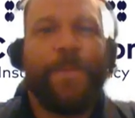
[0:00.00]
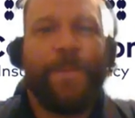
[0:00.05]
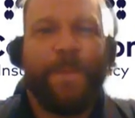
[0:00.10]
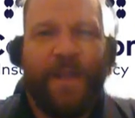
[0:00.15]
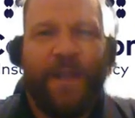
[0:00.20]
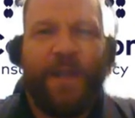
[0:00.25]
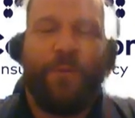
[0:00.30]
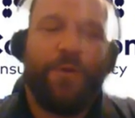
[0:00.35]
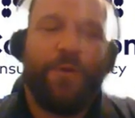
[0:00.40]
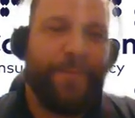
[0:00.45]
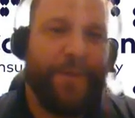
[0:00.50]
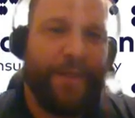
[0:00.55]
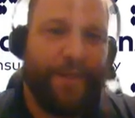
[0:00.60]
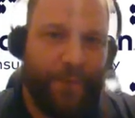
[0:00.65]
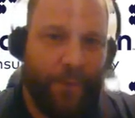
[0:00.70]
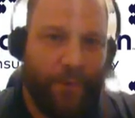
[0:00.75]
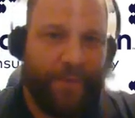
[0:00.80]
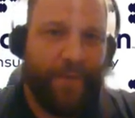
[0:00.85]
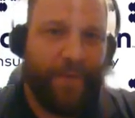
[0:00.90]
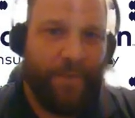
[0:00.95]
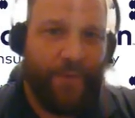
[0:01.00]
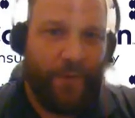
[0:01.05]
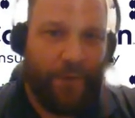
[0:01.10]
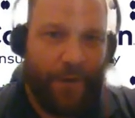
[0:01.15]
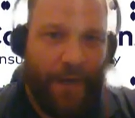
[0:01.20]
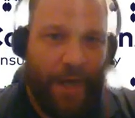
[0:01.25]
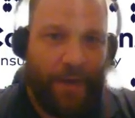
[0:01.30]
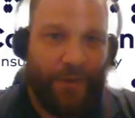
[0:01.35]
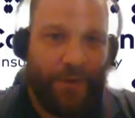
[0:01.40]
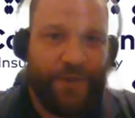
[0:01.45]
It would be three thousand five
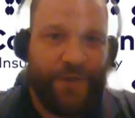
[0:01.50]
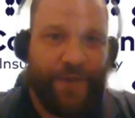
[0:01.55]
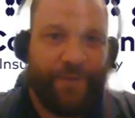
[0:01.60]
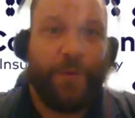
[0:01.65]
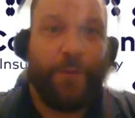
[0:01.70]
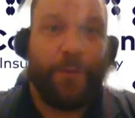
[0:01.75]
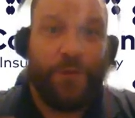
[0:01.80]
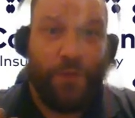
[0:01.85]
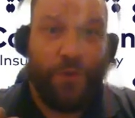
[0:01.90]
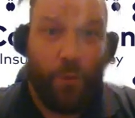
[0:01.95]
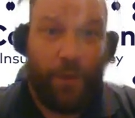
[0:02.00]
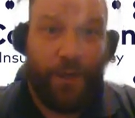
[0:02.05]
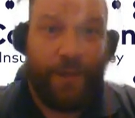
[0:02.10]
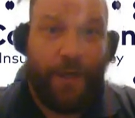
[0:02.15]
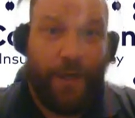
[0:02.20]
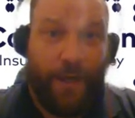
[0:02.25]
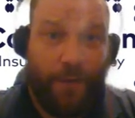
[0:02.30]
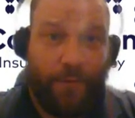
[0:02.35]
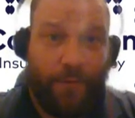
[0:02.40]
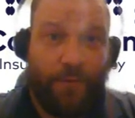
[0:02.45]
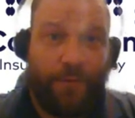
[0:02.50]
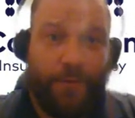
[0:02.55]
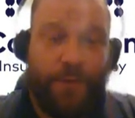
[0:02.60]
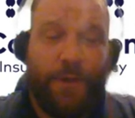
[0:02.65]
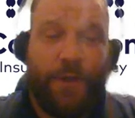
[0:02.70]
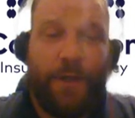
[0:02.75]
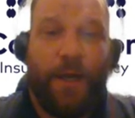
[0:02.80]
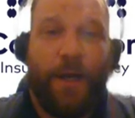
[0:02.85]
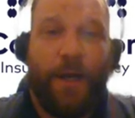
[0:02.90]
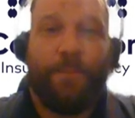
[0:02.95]
hundred dollars if it was a wind and hail.
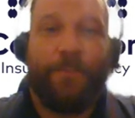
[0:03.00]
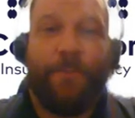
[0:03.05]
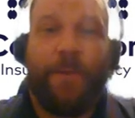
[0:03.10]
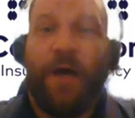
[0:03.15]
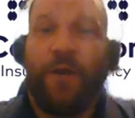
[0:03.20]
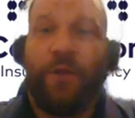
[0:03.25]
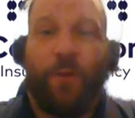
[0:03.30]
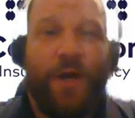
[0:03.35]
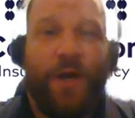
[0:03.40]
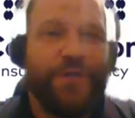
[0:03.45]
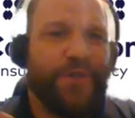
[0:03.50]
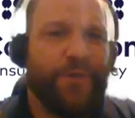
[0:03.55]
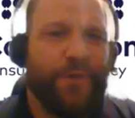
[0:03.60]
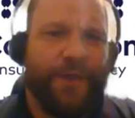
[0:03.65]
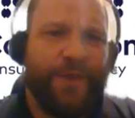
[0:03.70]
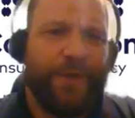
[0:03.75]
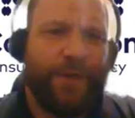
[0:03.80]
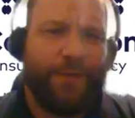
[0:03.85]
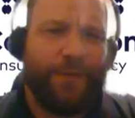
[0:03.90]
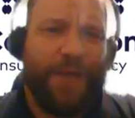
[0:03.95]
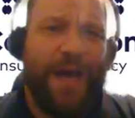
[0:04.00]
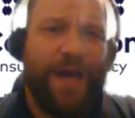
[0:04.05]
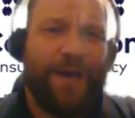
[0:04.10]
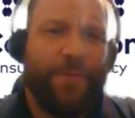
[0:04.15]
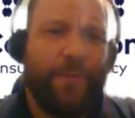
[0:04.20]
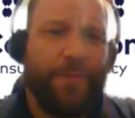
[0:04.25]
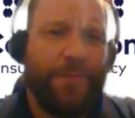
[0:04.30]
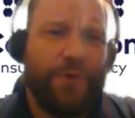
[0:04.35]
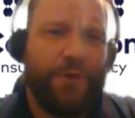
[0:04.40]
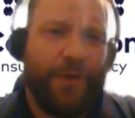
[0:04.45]
Um, otherwise, you can, a lot of
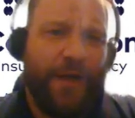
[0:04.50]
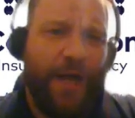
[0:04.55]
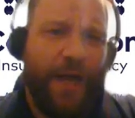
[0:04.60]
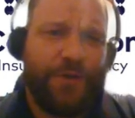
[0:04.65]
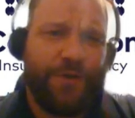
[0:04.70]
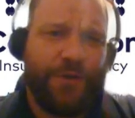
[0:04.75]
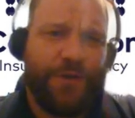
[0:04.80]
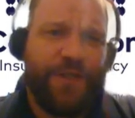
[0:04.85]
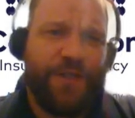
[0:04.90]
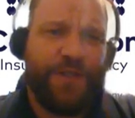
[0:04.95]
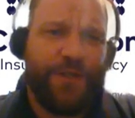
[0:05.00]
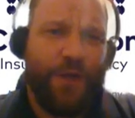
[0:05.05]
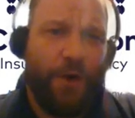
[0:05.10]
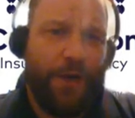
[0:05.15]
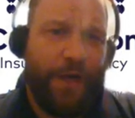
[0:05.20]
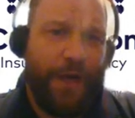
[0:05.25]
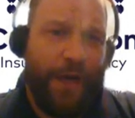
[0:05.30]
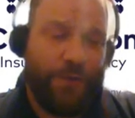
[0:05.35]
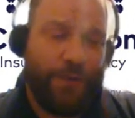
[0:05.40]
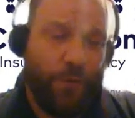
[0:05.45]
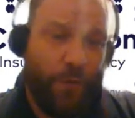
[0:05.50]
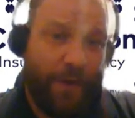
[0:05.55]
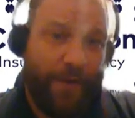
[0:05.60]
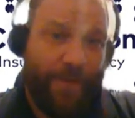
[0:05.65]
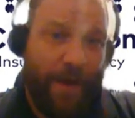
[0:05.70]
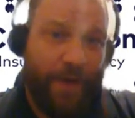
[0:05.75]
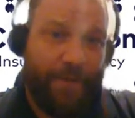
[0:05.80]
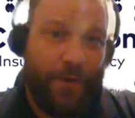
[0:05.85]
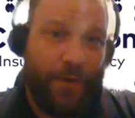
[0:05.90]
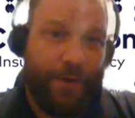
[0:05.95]
them, you can actually start it at two thousand
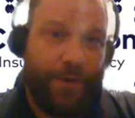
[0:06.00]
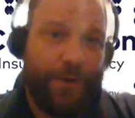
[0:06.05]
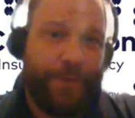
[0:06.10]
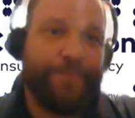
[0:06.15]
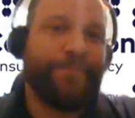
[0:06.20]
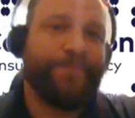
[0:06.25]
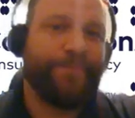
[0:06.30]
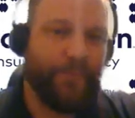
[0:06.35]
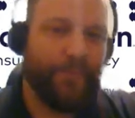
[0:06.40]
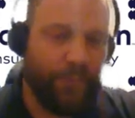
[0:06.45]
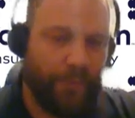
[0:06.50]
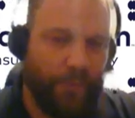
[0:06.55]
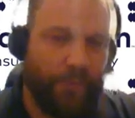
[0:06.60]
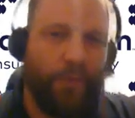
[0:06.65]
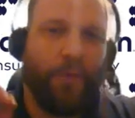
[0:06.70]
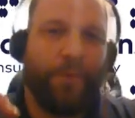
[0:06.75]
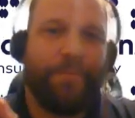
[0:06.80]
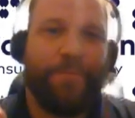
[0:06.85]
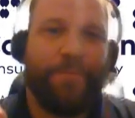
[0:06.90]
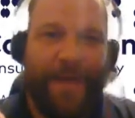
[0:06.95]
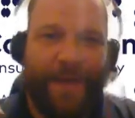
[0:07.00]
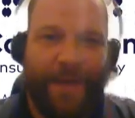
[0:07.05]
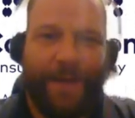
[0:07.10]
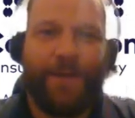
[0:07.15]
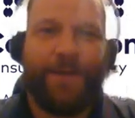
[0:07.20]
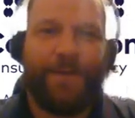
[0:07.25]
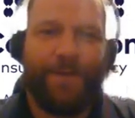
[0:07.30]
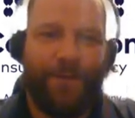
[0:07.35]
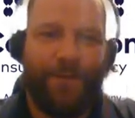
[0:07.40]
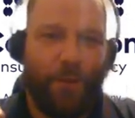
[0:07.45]
five hundred dollars or
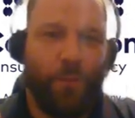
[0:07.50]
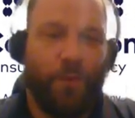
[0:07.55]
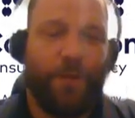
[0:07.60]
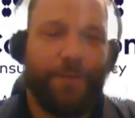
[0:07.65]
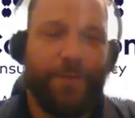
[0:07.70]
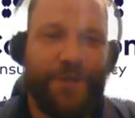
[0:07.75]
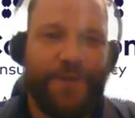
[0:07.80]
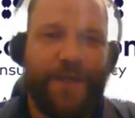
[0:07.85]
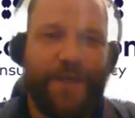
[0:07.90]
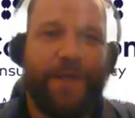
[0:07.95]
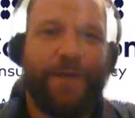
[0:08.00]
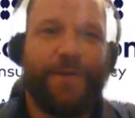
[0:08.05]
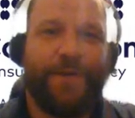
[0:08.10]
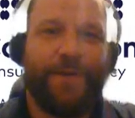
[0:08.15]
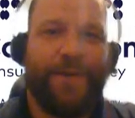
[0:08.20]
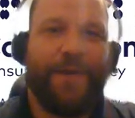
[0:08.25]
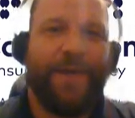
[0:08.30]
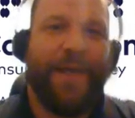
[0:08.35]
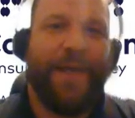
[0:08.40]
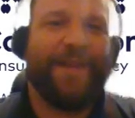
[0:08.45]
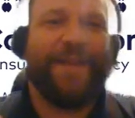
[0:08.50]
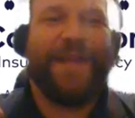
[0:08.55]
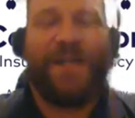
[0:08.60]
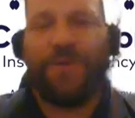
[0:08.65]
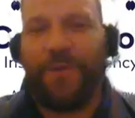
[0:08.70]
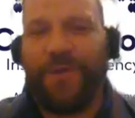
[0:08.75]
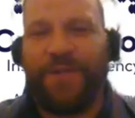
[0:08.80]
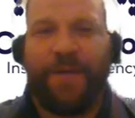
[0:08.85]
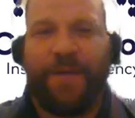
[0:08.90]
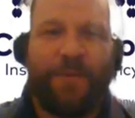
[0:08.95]
pick the one percent. And
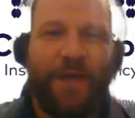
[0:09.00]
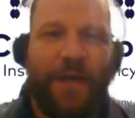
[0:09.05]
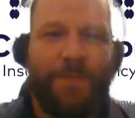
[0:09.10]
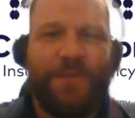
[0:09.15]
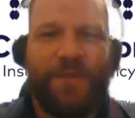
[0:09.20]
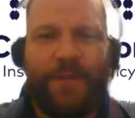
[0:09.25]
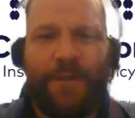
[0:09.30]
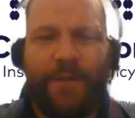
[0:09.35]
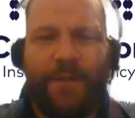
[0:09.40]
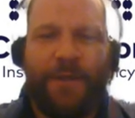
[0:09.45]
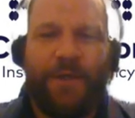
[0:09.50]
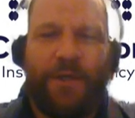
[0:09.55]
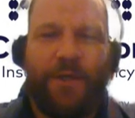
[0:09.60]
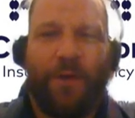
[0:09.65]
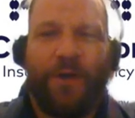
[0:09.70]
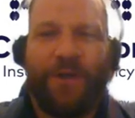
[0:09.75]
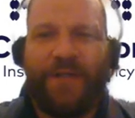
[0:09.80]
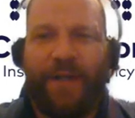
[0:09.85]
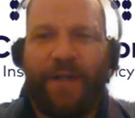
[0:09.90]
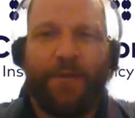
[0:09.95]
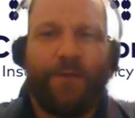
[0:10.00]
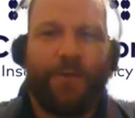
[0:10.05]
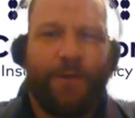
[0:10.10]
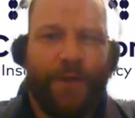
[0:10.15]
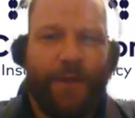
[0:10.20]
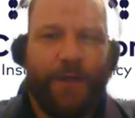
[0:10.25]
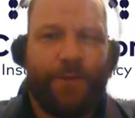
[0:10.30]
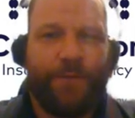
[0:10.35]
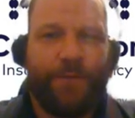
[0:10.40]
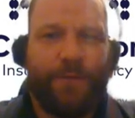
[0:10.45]
that's where sometimes you want to take a
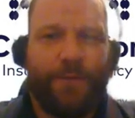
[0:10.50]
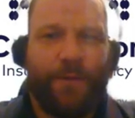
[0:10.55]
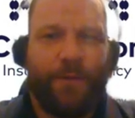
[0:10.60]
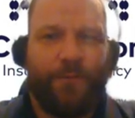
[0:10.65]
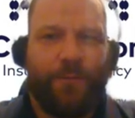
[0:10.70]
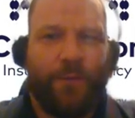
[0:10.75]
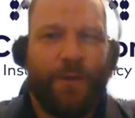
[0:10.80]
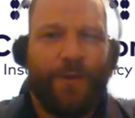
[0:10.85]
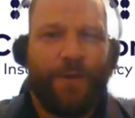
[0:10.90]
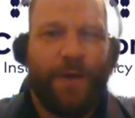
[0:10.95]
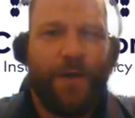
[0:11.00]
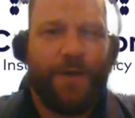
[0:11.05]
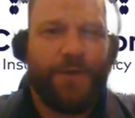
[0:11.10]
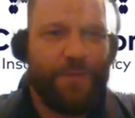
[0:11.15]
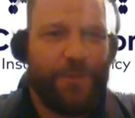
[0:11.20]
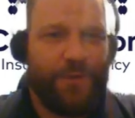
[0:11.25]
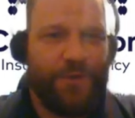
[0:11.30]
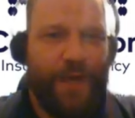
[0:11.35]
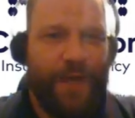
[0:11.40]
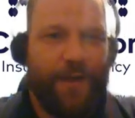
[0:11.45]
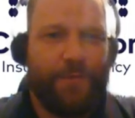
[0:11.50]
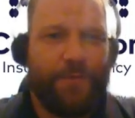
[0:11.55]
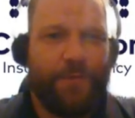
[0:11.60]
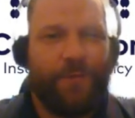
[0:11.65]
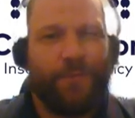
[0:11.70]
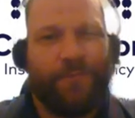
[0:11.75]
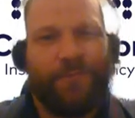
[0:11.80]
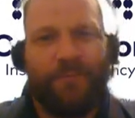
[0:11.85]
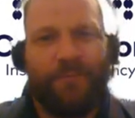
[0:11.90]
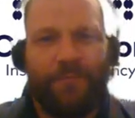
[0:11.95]
look at, you know, where the customer's at
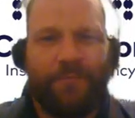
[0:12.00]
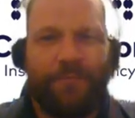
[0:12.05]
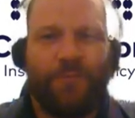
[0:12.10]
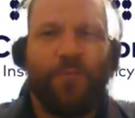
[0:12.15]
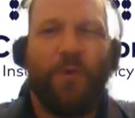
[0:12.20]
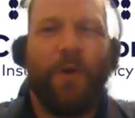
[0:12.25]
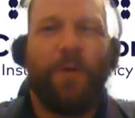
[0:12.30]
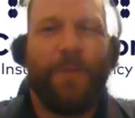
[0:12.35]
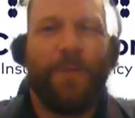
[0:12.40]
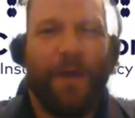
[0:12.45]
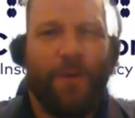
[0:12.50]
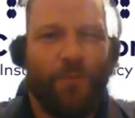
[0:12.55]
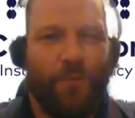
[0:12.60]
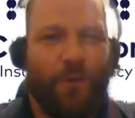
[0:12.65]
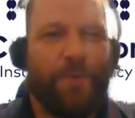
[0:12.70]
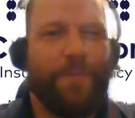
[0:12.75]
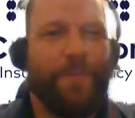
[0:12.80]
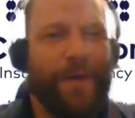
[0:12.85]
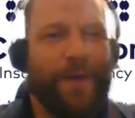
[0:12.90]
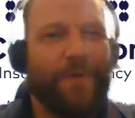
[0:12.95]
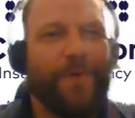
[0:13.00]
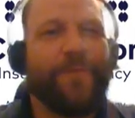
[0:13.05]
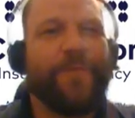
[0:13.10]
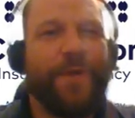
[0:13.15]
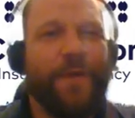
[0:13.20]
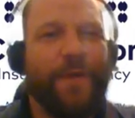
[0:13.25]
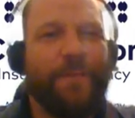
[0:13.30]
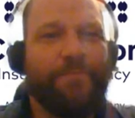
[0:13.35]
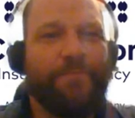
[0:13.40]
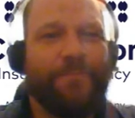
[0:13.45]
on what might work better for
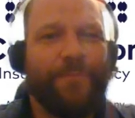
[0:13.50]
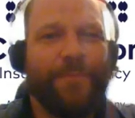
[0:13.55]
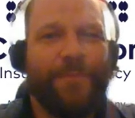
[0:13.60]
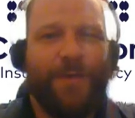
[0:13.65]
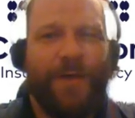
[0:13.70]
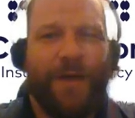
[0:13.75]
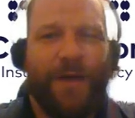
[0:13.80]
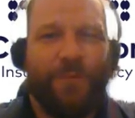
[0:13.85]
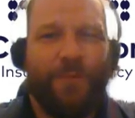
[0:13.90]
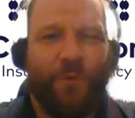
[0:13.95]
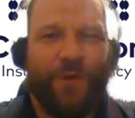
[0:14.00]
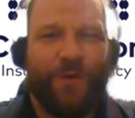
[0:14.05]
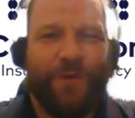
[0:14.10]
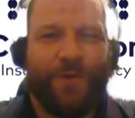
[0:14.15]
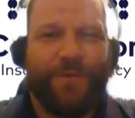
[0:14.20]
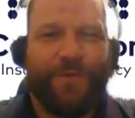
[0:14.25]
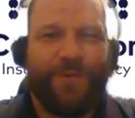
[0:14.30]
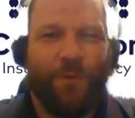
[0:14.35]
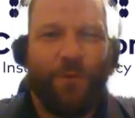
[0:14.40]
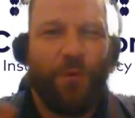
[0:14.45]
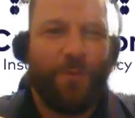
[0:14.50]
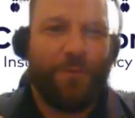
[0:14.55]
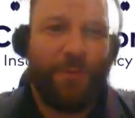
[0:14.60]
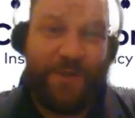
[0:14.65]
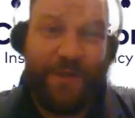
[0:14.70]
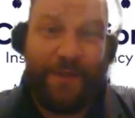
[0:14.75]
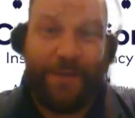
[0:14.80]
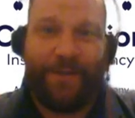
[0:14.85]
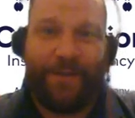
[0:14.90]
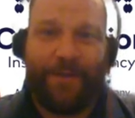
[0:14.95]
them, um, whether the one
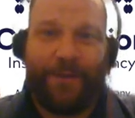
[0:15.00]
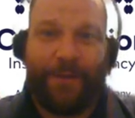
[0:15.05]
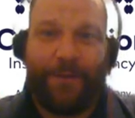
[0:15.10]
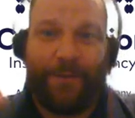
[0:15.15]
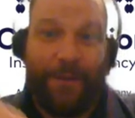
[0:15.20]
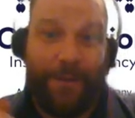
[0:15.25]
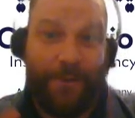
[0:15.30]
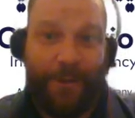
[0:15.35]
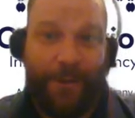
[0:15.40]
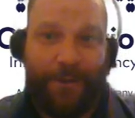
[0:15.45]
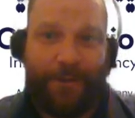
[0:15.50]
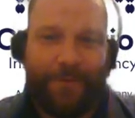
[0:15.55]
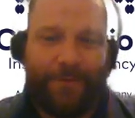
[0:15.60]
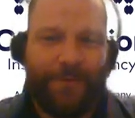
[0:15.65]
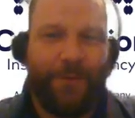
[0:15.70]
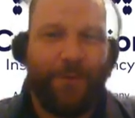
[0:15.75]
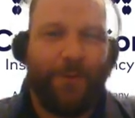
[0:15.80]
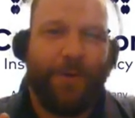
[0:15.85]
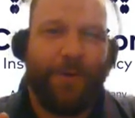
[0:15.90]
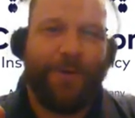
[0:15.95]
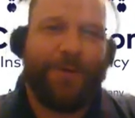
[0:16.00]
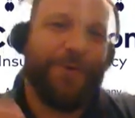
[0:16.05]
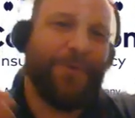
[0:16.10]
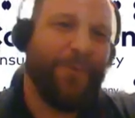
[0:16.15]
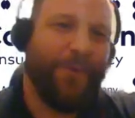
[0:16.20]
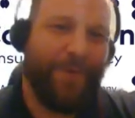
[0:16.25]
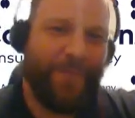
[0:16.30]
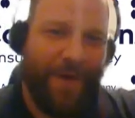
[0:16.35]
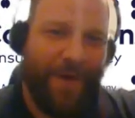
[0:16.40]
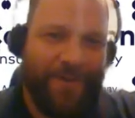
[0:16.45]
percent is a little lower or the
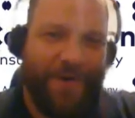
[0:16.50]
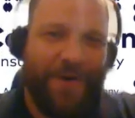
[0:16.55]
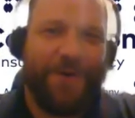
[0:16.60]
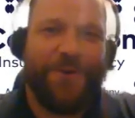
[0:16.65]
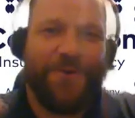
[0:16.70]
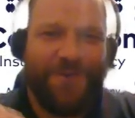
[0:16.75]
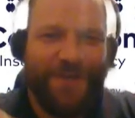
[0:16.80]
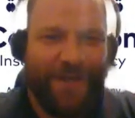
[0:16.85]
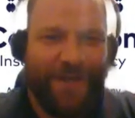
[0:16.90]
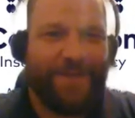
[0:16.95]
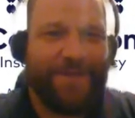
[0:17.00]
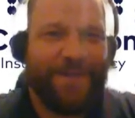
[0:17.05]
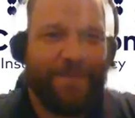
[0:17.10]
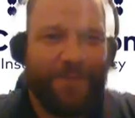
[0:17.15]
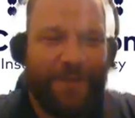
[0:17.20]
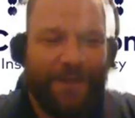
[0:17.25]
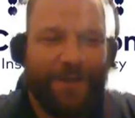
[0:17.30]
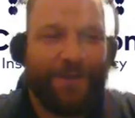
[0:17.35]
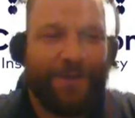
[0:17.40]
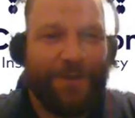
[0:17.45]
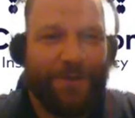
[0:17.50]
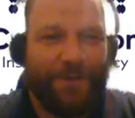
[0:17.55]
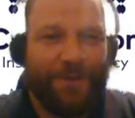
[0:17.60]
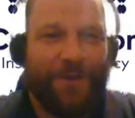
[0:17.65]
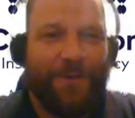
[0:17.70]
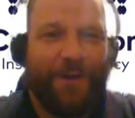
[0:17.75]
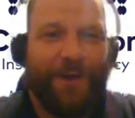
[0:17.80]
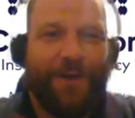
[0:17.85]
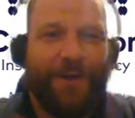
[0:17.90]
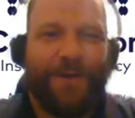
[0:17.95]
twenty-five hundred ends up being a little
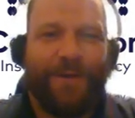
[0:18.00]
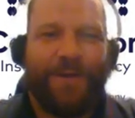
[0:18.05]
lower.